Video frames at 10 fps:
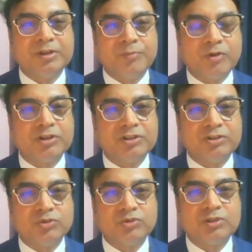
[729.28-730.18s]
important
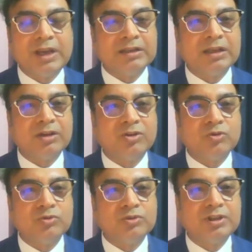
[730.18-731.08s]
issues at their
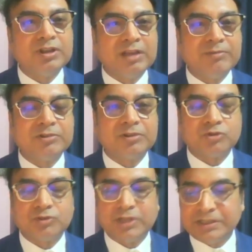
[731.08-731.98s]
own levels
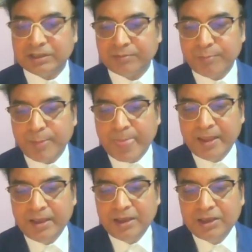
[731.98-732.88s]
of society.
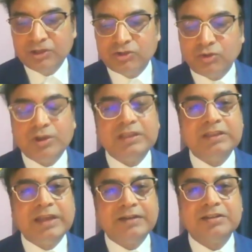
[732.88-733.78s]
So
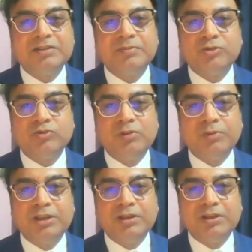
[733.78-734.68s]
in that respect, we
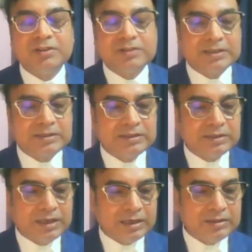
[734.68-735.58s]
will be
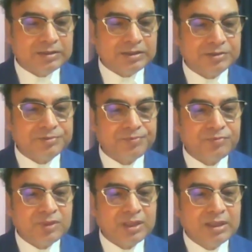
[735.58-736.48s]
discussing another things
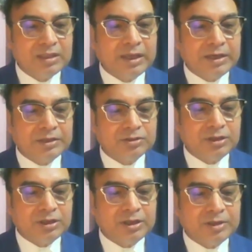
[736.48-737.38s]
that
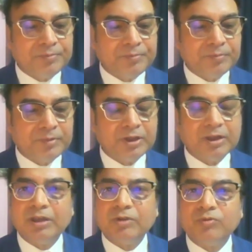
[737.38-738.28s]

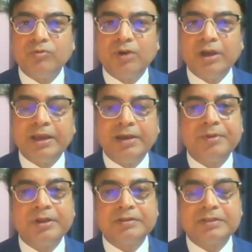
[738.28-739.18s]
I
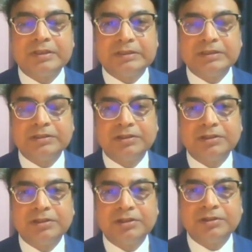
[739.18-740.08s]
have a certain
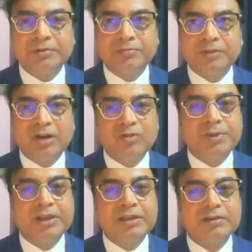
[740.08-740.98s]

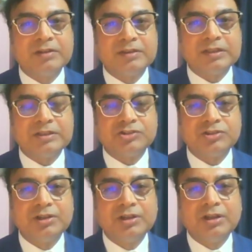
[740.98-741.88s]
groundbreaking
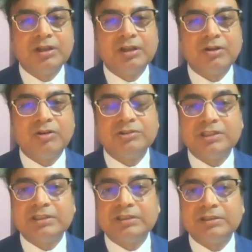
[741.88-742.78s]
research on
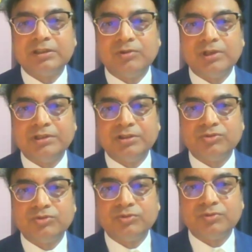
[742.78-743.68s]
gender equality
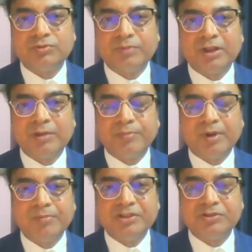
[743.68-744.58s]
issues
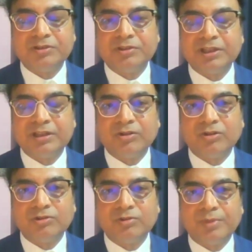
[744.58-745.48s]
published. They are
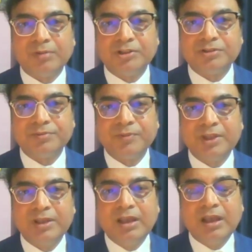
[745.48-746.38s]
also published
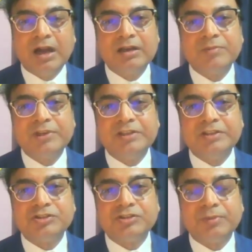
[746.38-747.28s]
under my
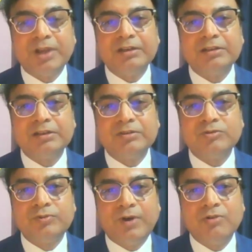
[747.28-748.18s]
leadership, and
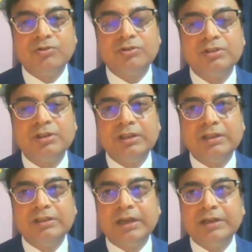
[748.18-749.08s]
we found
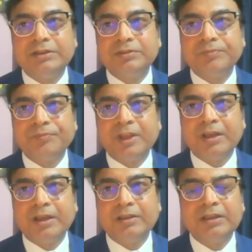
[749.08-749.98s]
that
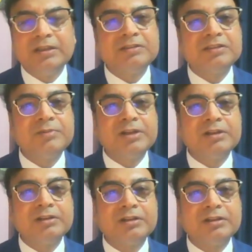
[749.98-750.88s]
there are
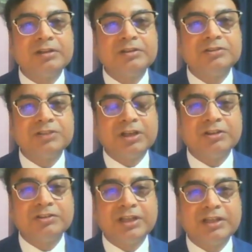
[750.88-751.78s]
several
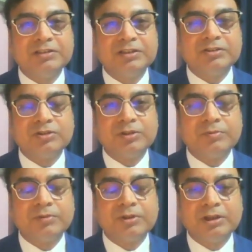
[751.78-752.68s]
challenges.
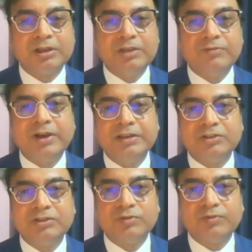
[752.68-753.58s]
Key
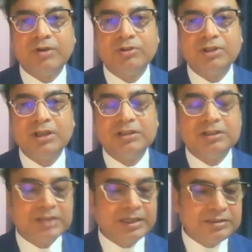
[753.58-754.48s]
findings we found:
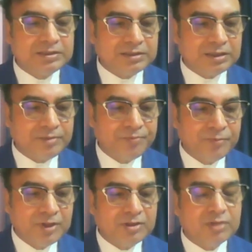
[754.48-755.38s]
the challenges are
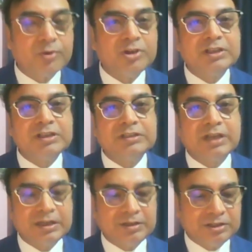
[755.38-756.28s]
the political
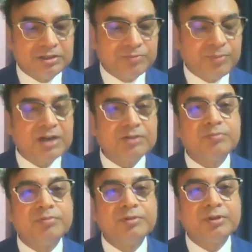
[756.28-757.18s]
tire and this part
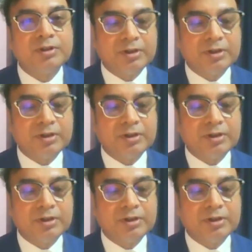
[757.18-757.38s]
of